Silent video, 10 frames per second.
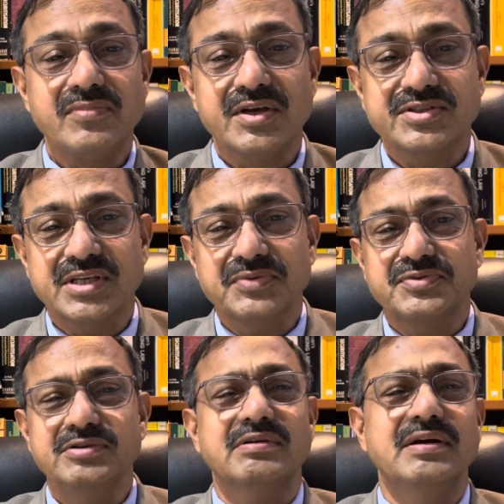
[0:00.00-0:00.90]

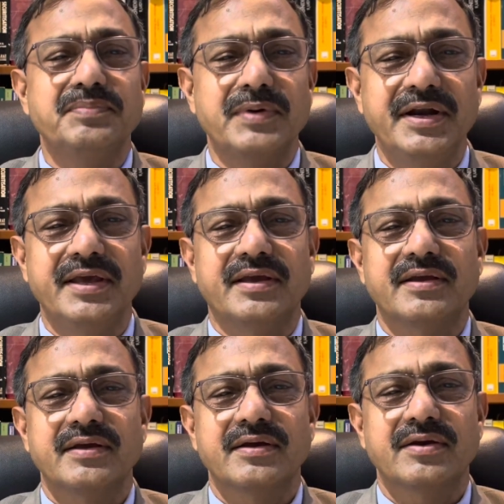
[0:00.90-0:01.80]
subsequent
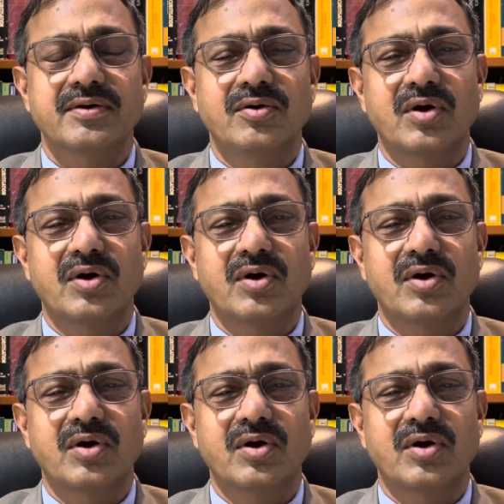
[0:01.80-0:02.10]
pleading or